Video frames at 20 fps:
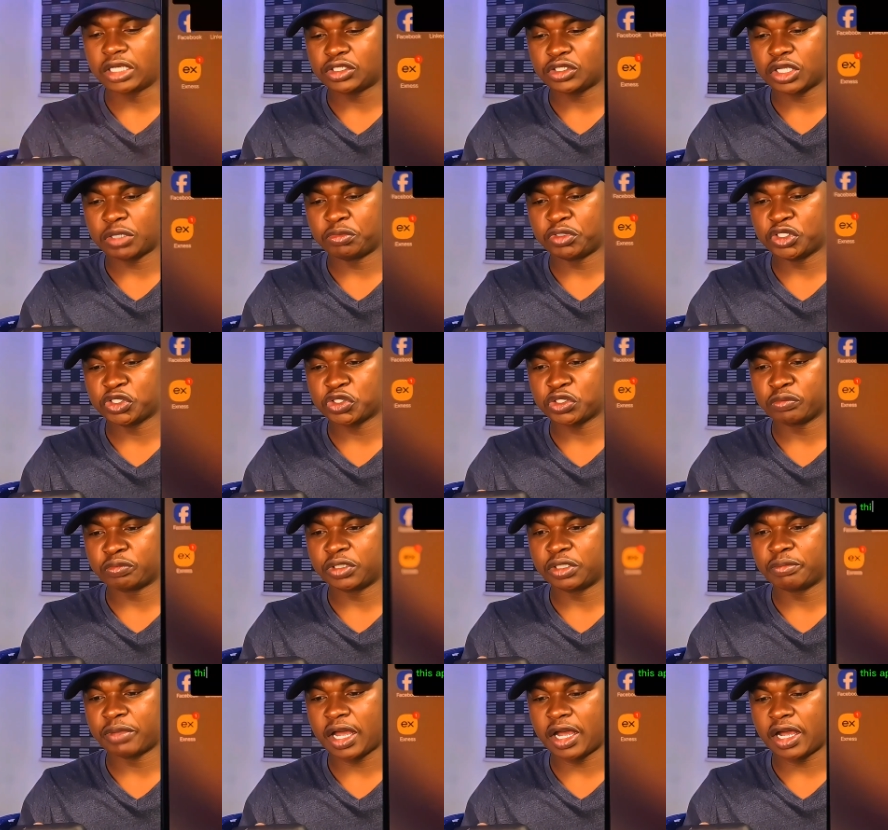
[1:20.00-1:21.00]
All right, now here
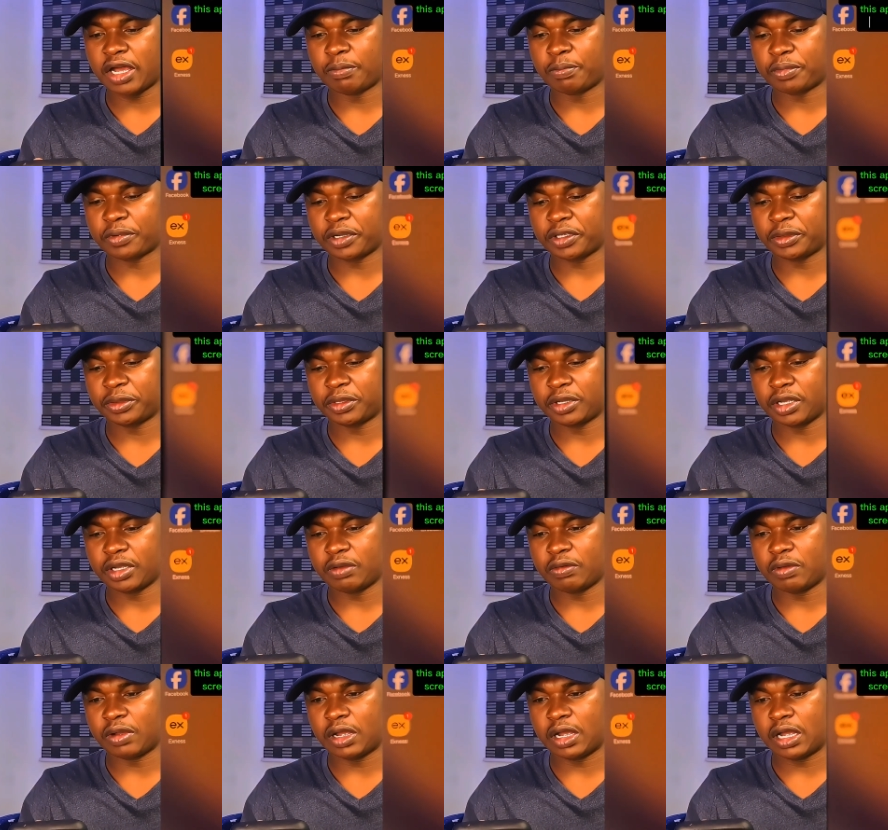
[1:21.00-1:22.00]
is my
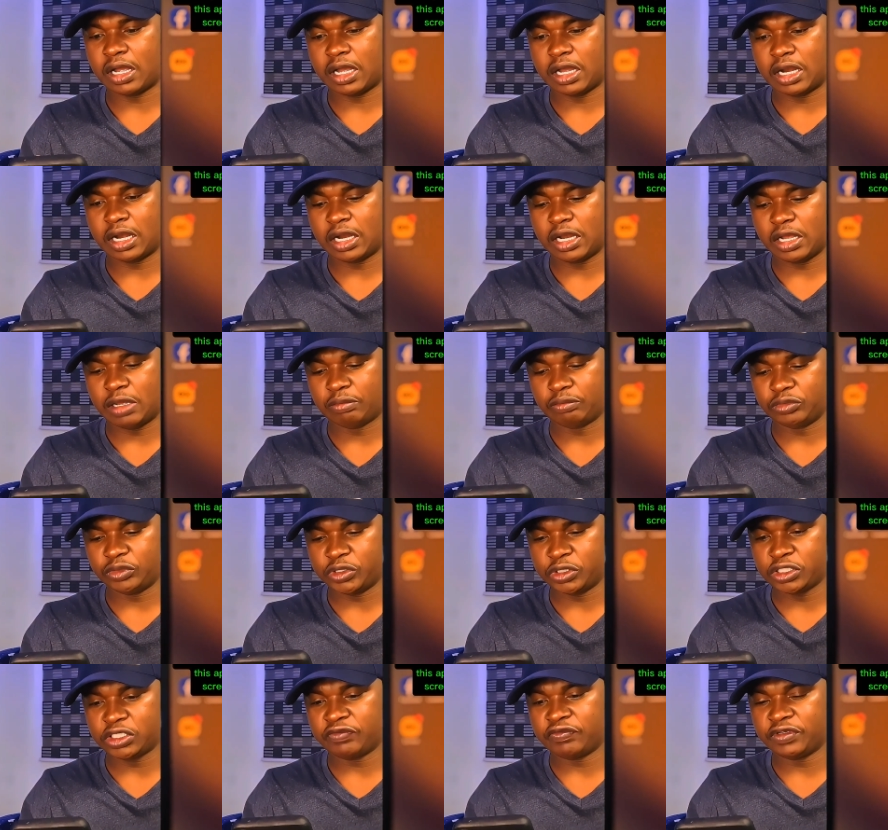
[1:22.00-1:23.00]
Exness
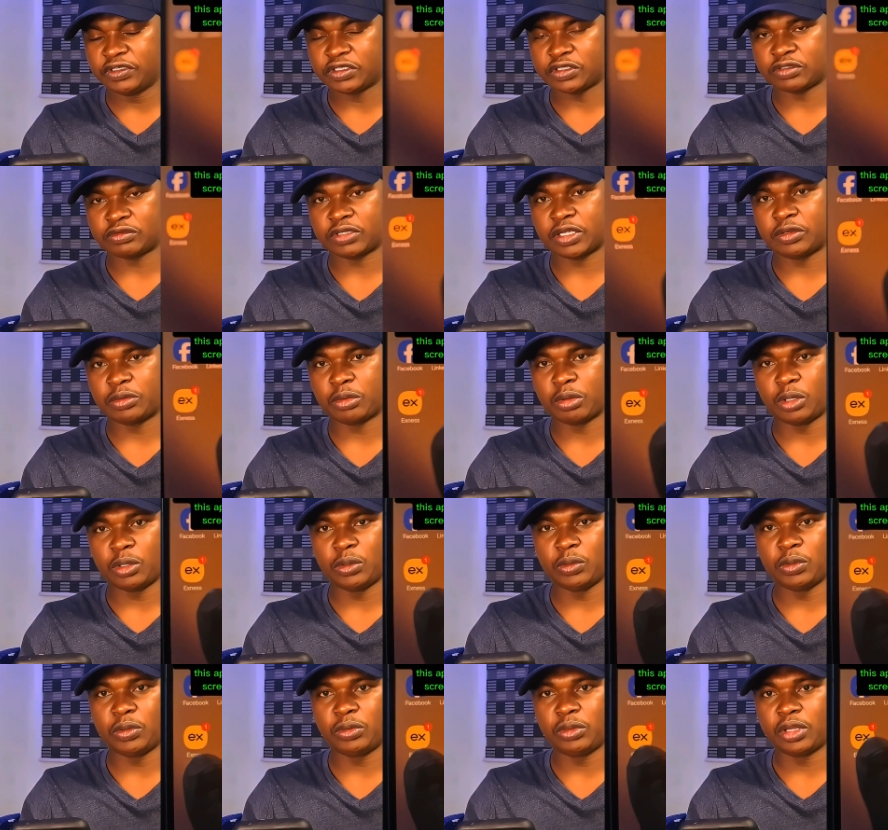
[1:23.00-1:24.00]
app. So what I'll
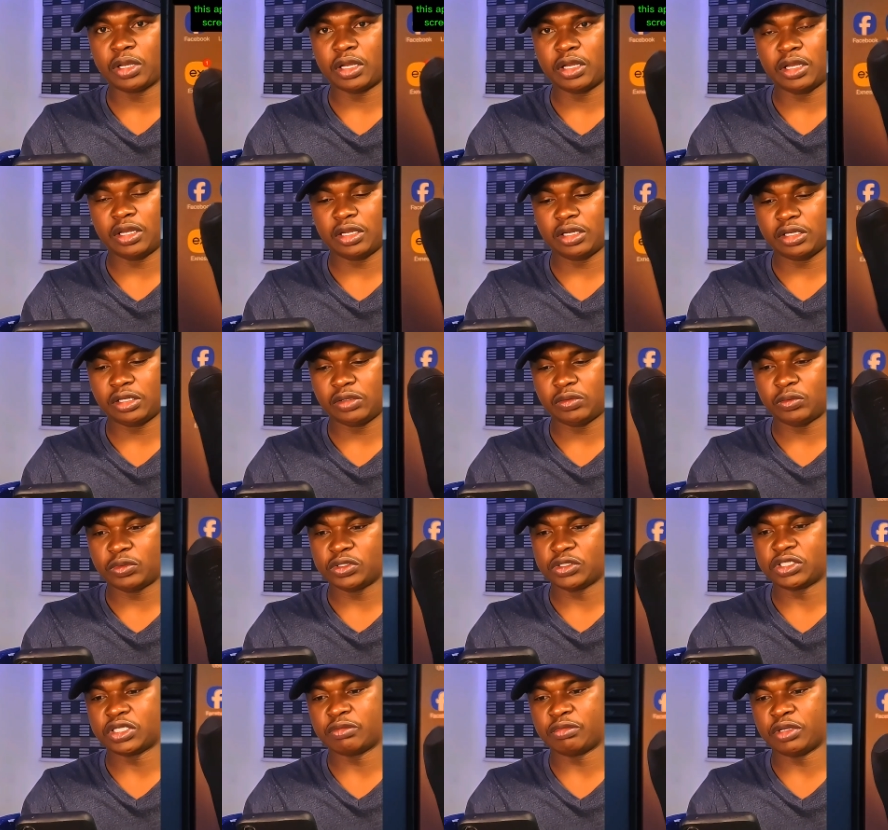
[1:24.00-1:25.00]
just do, I'll click on
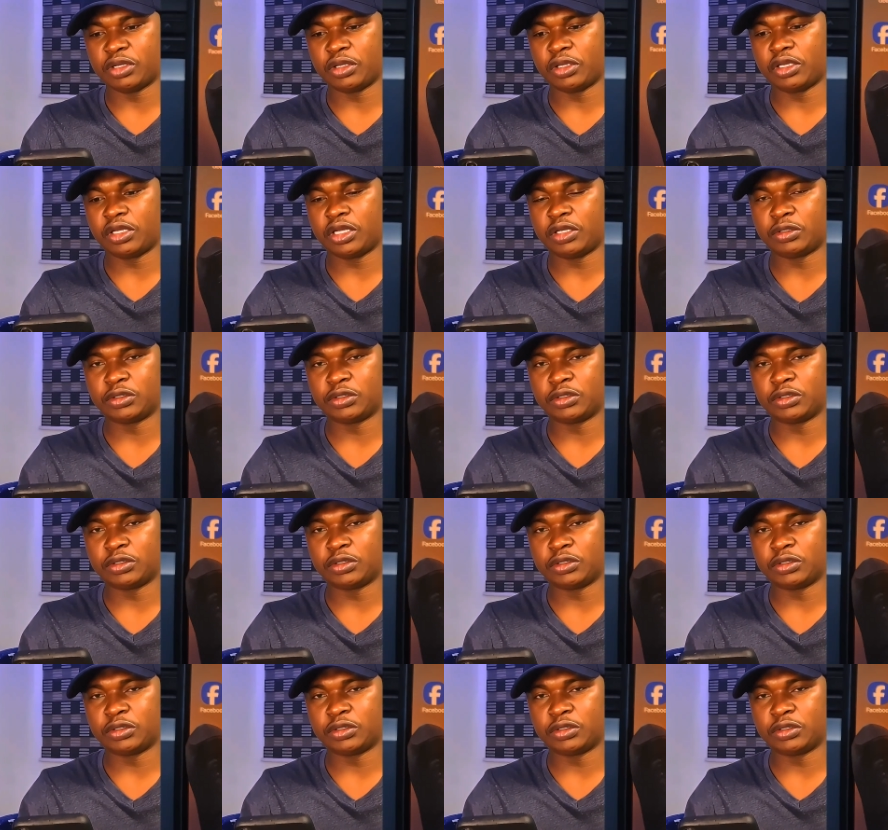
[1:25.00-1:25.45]
it.